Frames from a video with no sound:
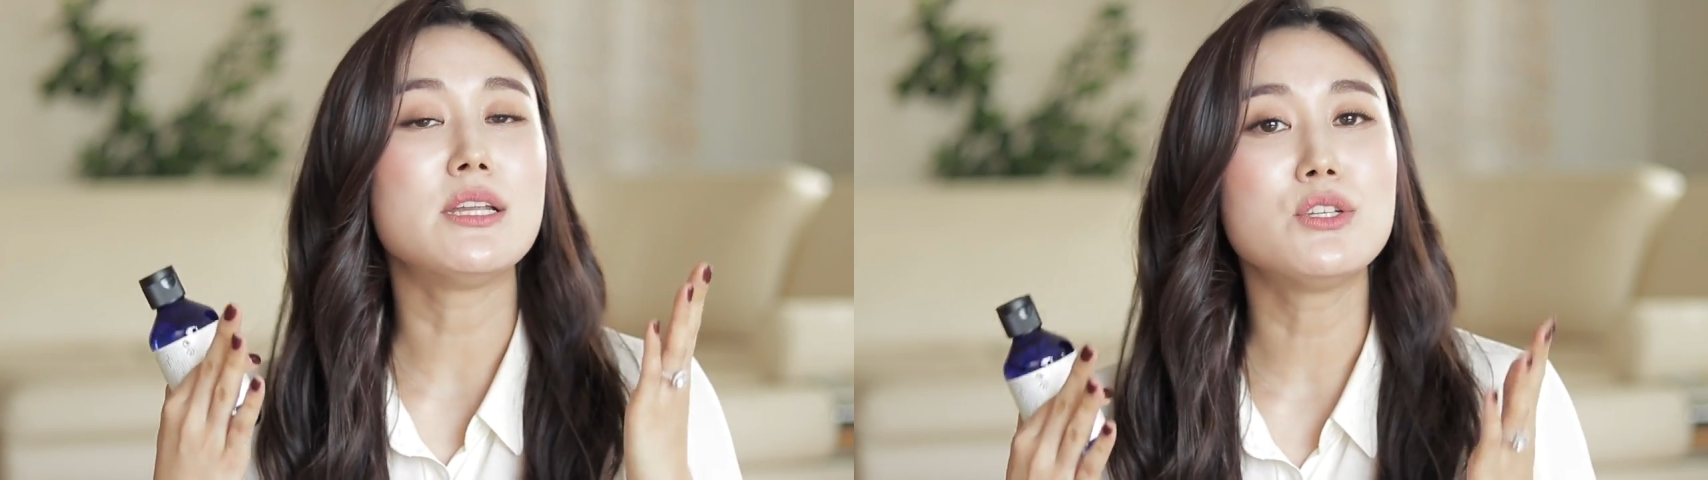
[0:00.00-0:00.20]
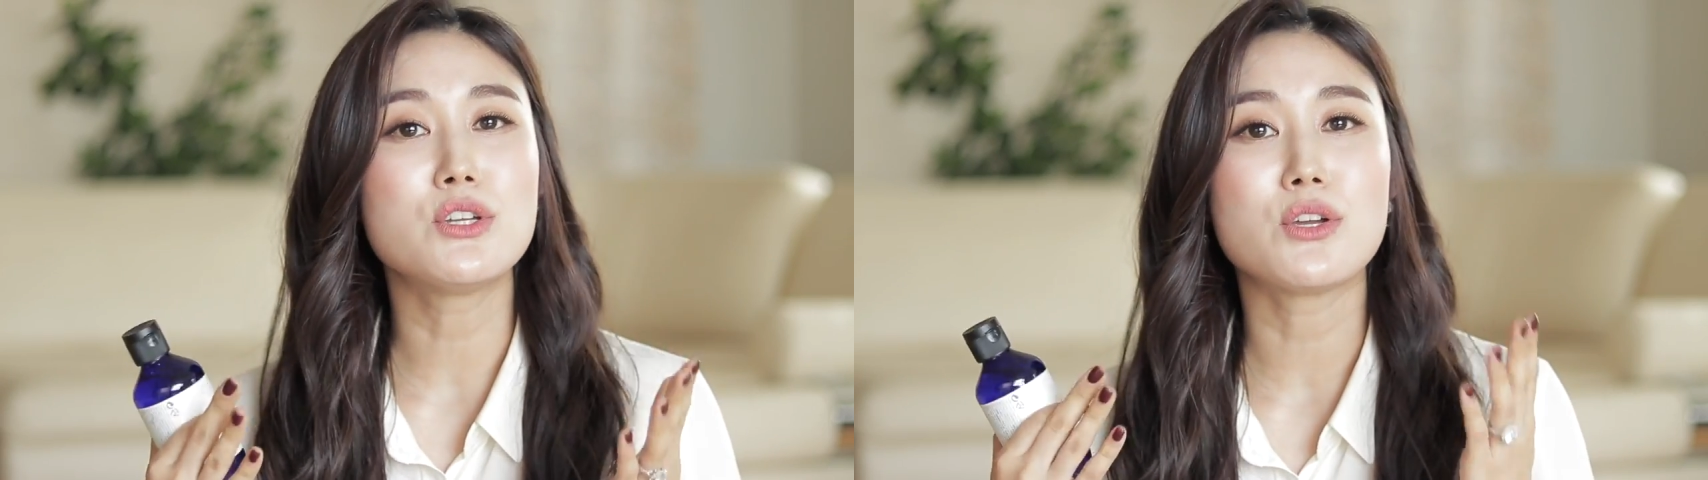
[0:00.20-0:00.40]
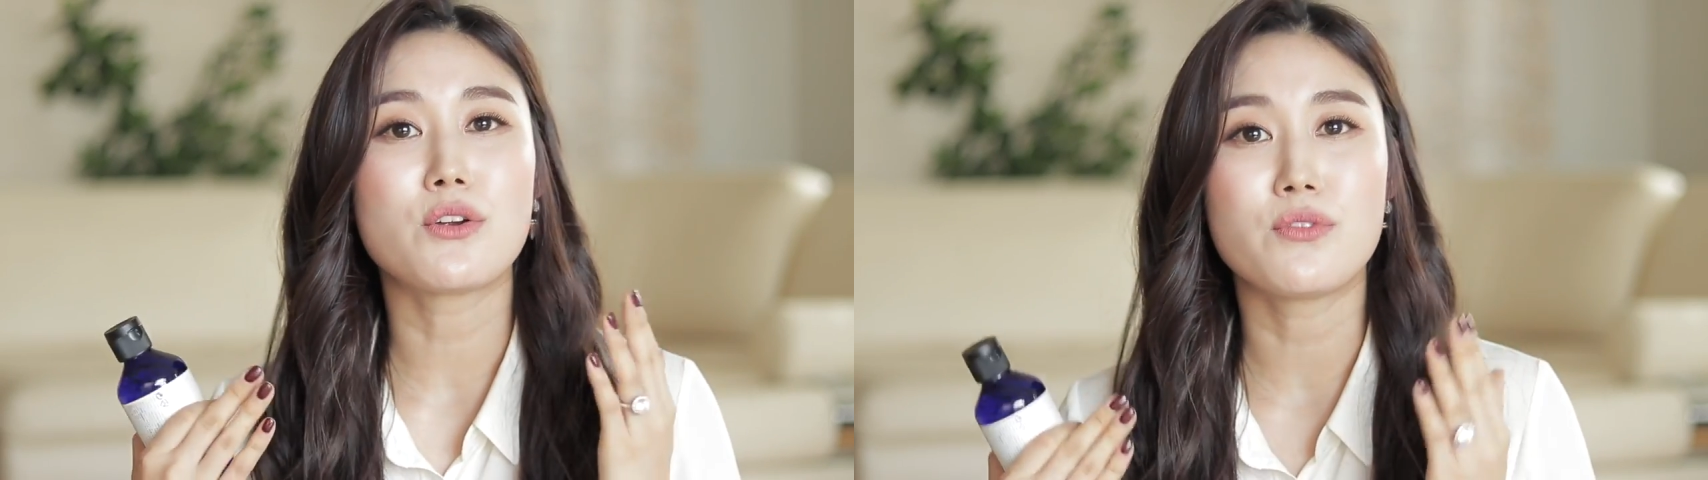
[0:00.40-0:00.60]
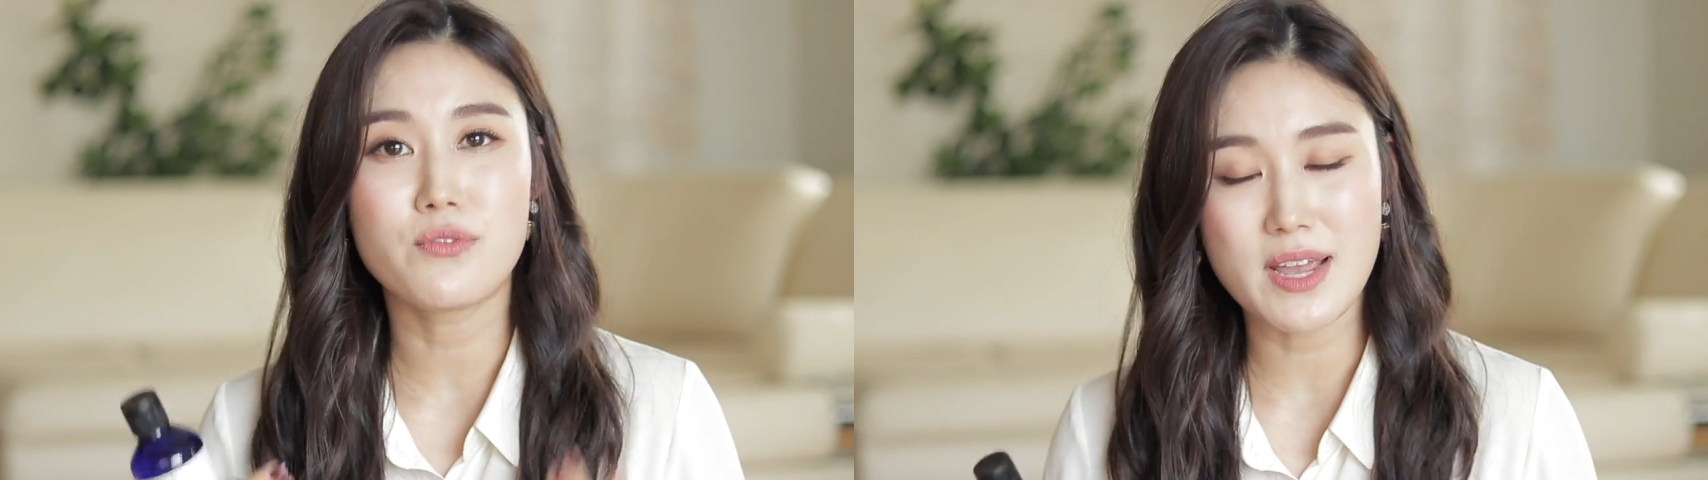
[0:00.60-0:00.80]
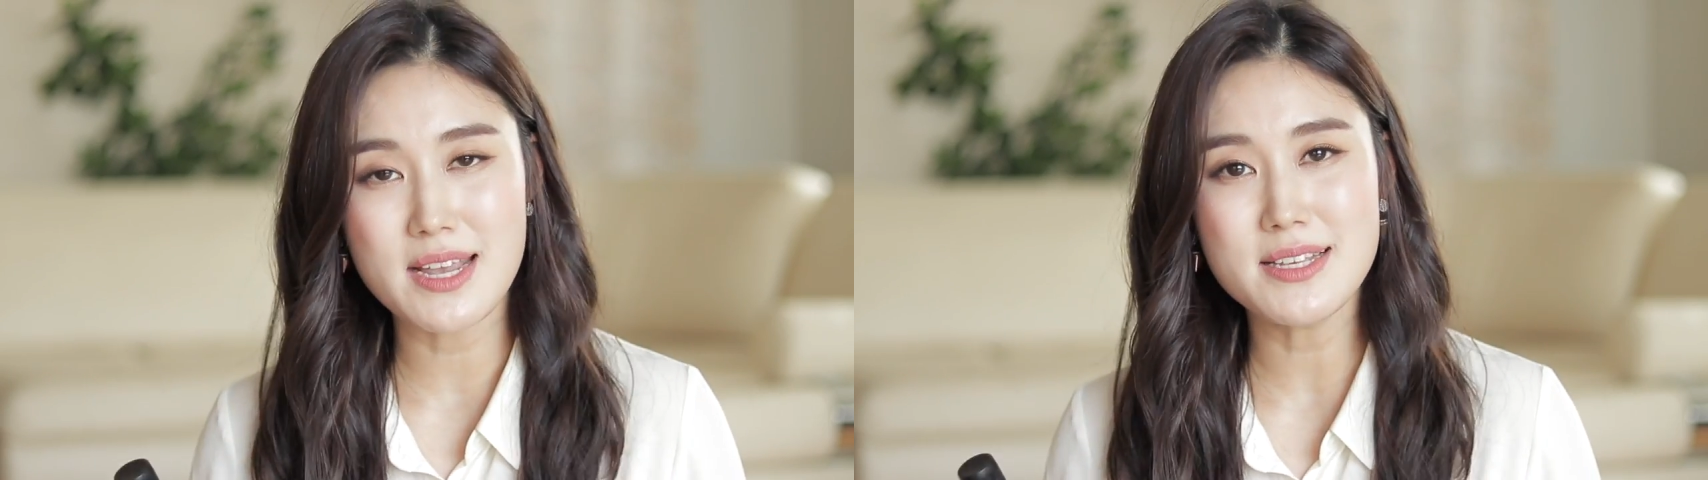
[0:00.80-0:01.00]
into your
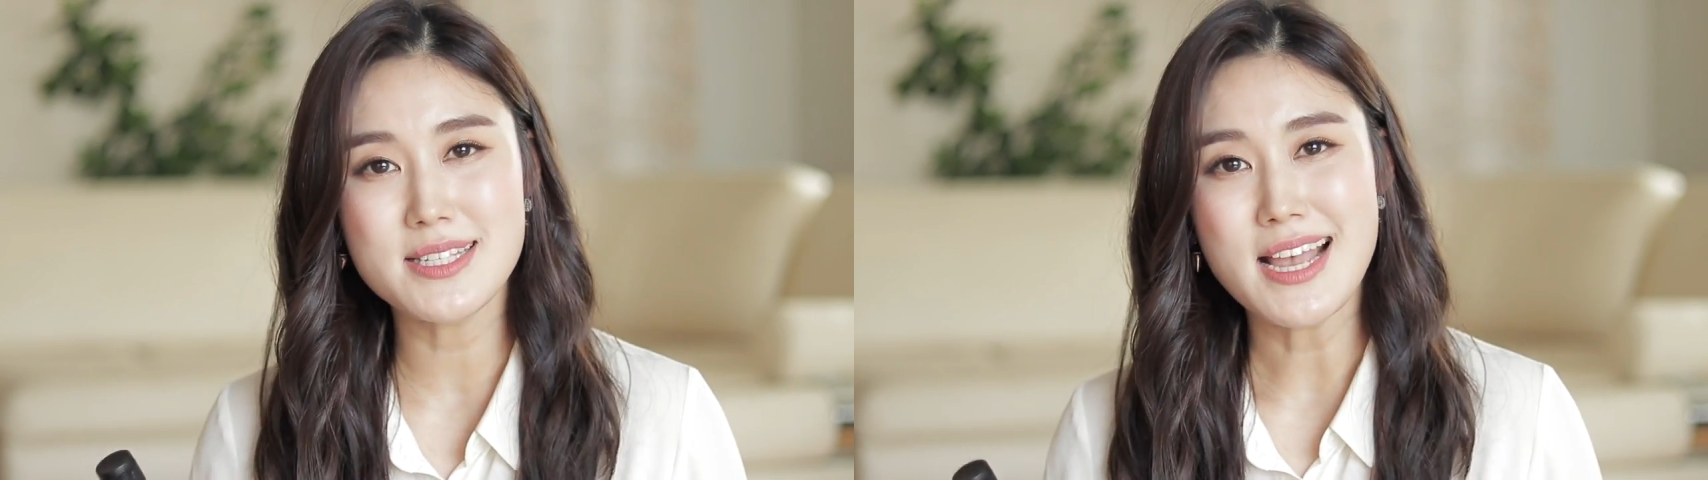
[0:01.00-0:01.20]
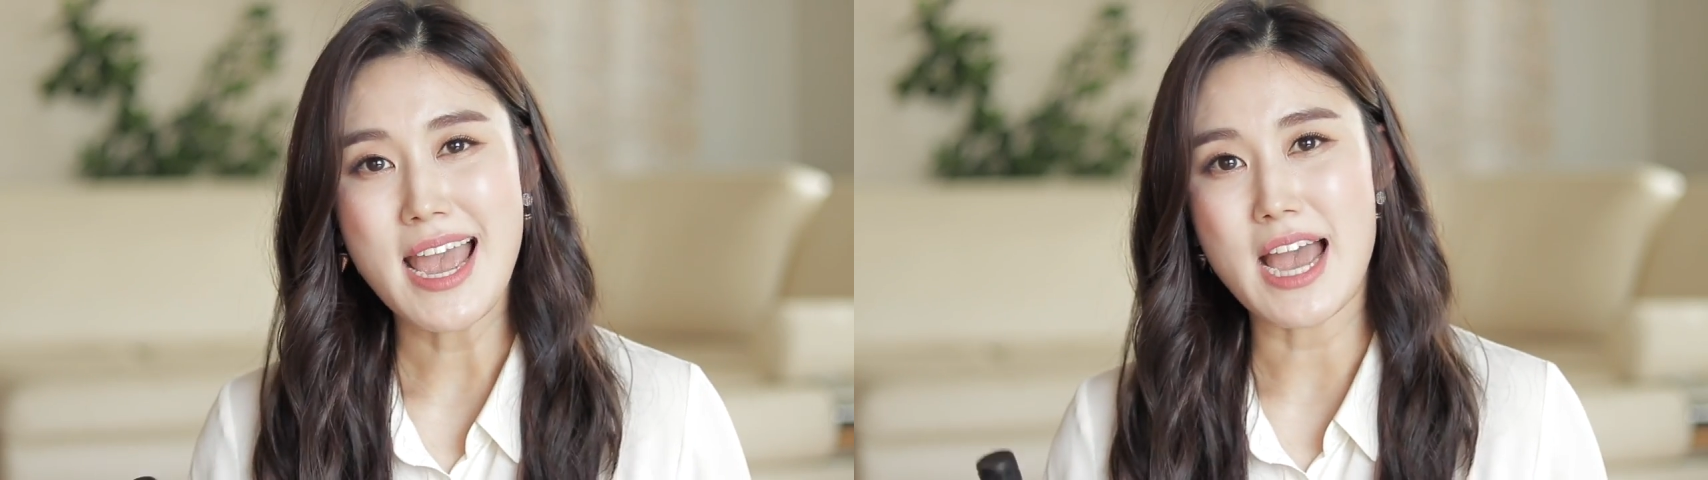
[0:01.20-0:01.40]
face